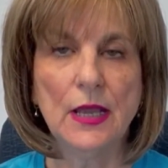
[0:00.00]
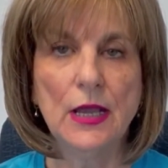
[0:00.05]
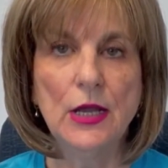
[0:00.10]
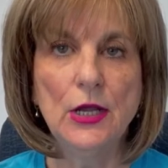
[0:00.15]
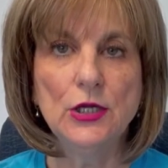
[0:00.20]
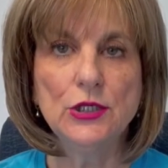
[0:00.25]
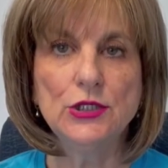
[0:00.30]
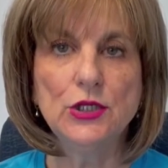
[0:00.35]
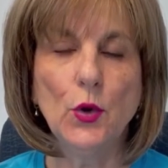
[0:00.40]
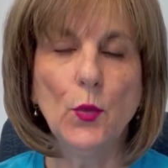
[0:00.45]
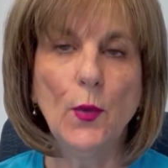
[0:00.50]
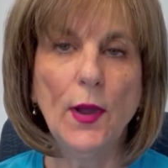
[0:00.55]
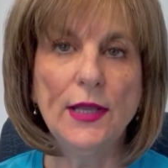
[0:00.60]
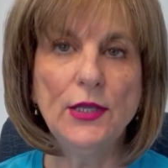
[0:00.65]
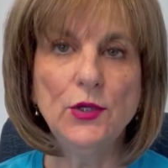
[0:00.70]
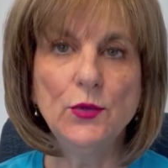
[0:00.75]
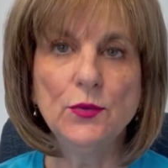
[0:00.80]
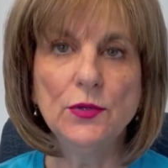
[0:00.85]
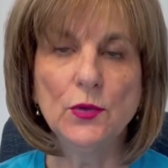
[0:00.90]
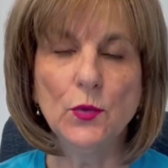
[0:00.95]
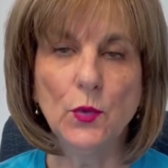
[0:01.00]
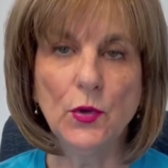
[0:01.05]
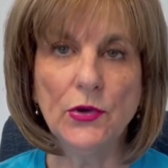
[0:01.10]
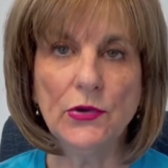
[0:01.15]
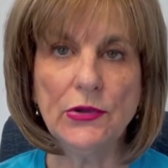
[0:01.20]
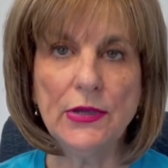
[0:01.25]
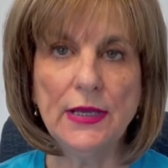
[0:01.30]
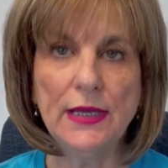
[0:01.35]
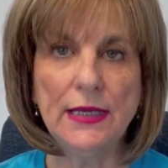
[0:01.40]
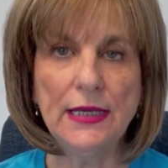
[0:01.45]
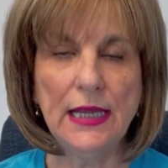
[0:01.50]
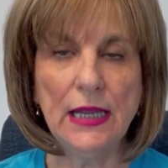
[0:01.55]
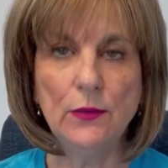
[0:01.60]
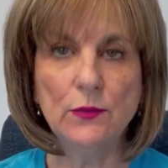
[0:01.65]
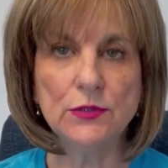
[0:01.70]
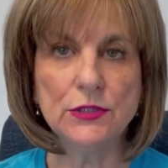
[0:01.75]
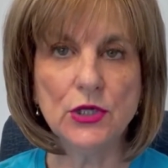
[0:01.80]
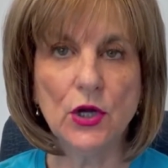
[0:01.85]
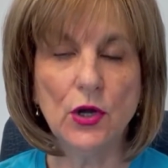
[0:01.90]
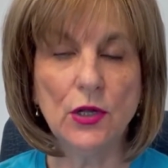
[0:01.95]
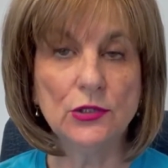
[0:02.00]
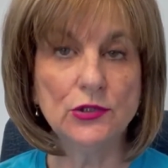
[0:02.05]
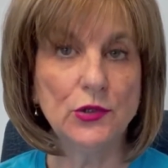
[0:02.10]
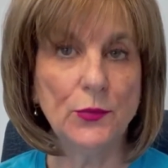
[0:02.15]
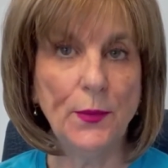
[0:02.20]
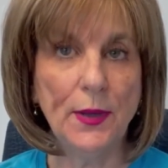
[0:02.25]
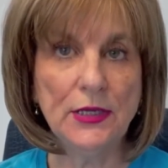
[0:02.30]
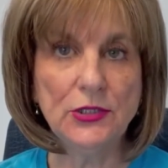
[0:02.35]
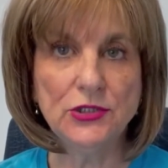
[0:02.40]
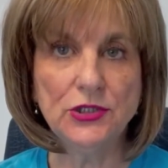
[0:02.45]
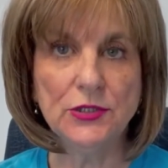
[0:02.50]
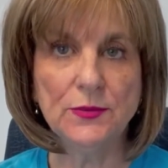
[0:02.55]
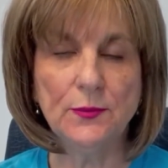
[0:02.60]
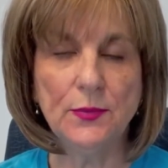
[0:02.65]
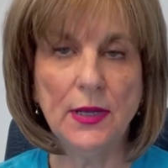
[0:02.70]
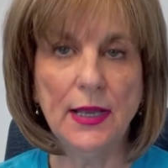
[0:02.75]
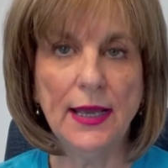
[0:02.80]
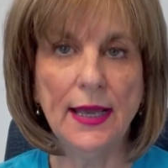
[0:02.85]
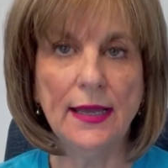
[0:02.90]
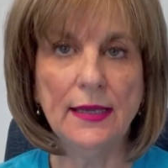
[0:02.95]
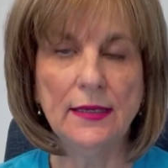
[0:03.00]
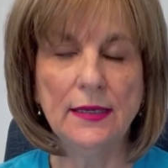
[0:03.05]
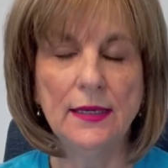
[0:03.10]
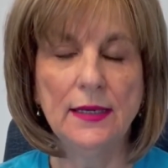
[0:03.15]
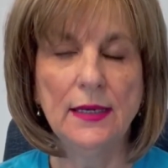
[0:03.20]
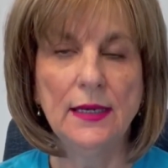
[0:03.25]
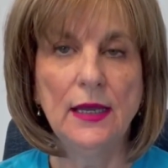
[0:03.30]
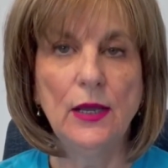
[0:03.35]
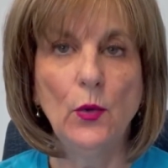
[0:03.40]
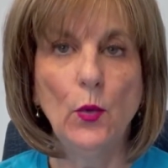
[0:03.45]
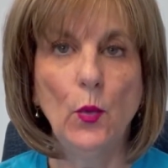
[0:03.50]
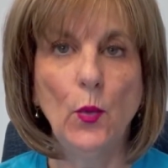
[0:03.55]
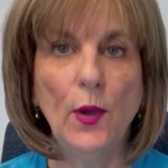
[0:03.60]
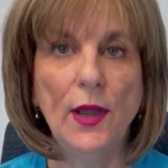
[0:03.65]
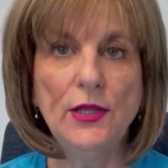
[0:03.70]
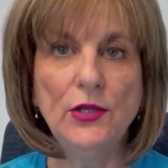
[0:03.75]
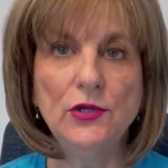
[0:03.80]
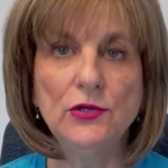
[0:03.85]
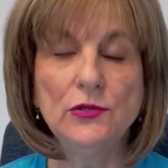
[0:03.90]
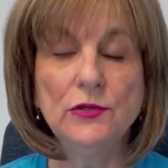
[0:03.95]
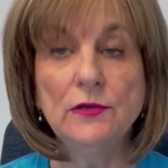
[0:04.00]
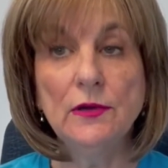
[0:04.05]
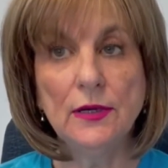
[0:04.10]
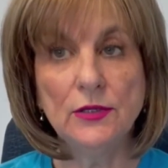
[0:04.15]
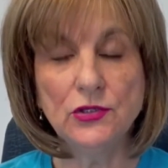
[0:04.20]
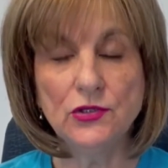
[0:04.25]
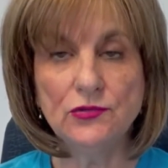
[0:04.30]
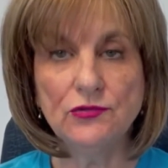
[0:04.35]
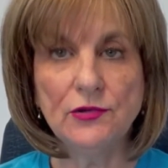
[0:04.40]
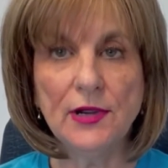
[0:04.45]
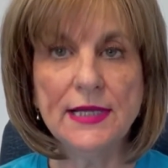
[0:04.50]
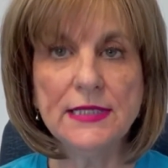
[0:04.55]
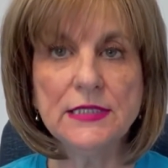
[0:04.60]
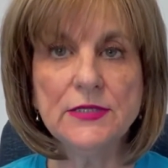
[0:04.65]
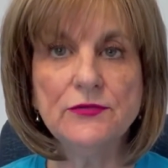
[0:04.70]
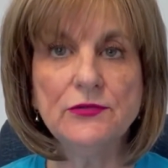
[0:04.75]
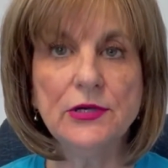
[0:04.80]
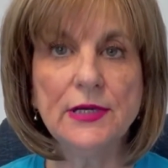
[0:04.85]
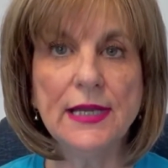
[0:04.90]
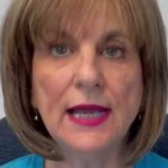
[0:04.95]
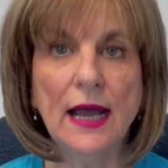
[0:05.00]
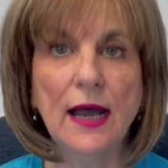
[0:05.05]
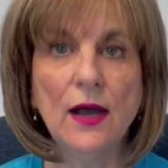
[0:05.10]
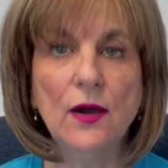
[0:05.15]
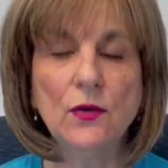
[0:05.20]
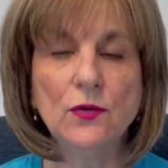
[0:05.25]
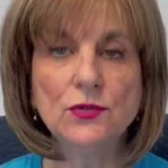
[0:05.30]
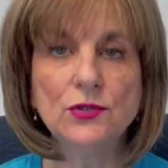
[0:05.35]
So when you were working, it was called your pension plan. When you transfer it out